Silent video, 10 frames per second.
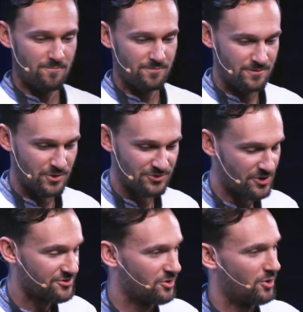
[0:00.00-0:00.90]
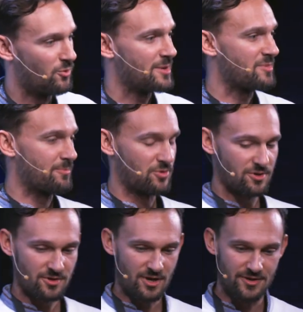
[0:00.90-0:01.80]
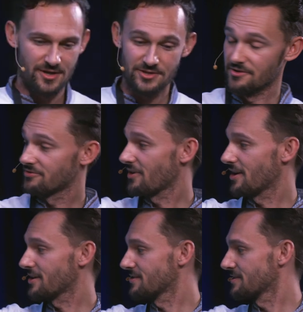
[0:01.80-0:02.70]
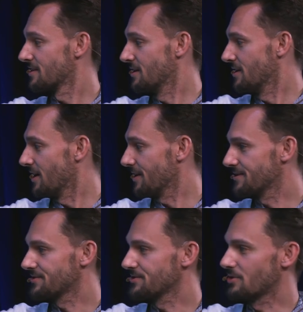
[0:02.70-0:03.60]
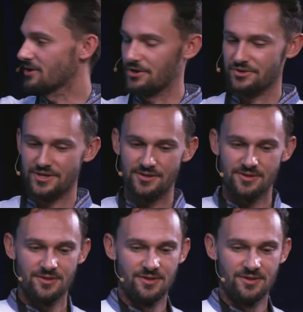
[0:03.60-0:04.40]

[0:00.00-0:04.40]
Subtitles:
There's also a white paper that you can find at this URL here.